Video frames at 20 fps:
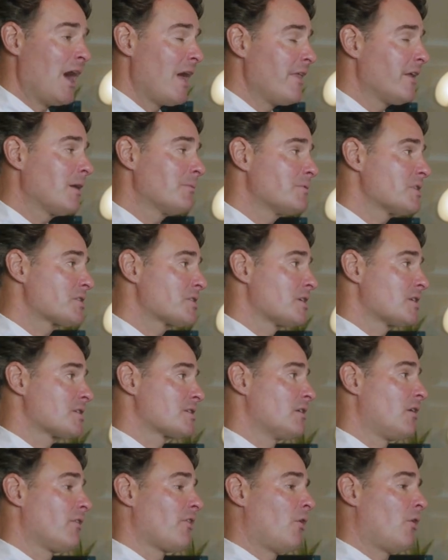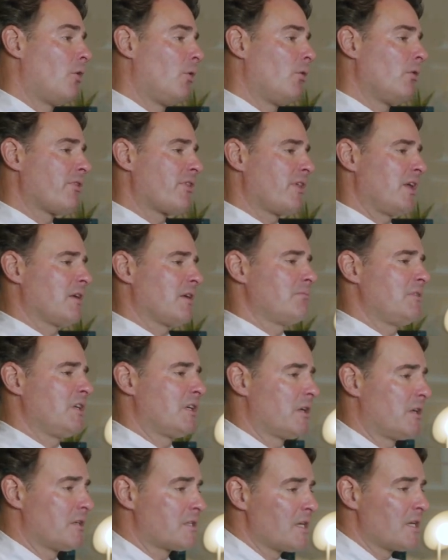I think I'm just going to sell the whole thing,
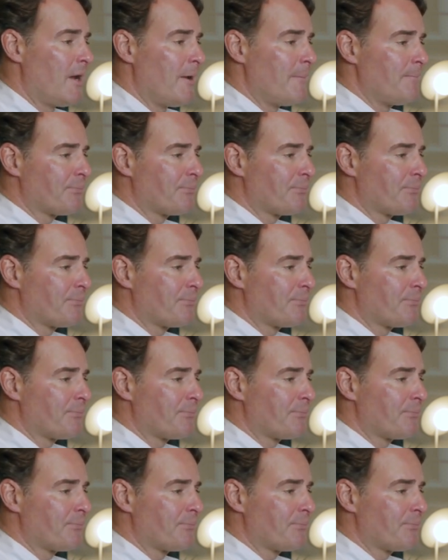because